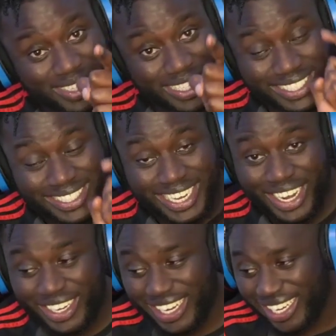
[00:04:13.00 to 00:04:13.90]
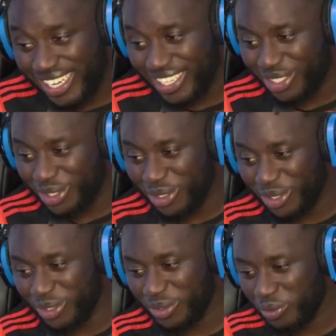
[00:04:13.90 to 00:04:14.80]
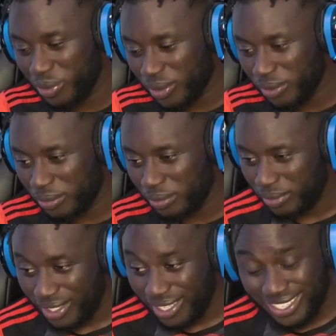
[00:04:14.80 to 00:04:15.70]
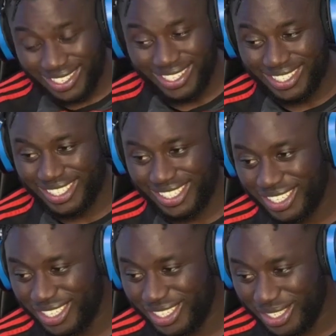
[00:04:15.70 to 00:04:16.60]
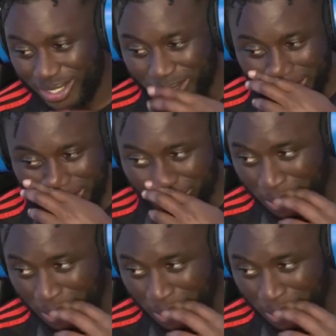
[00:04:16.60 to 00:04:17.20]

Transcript: This year they did too. This year they did too.